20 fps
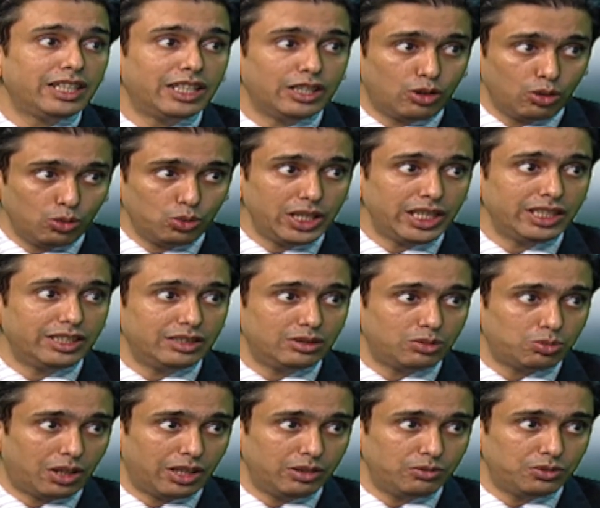including
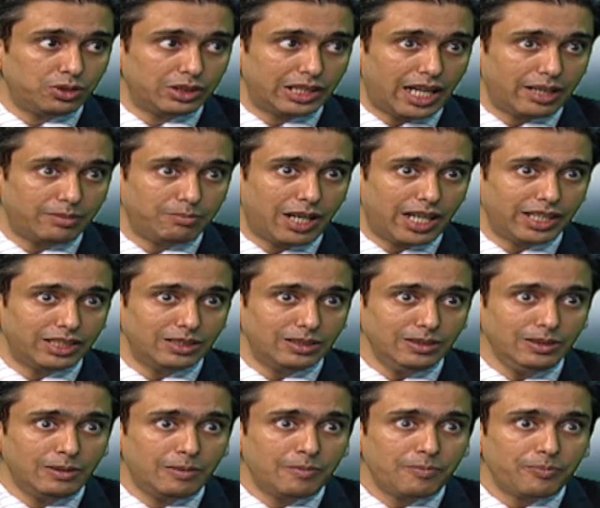this one for that
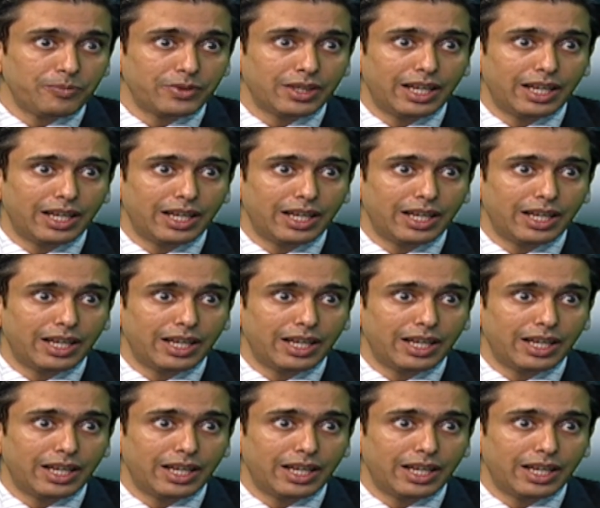matter.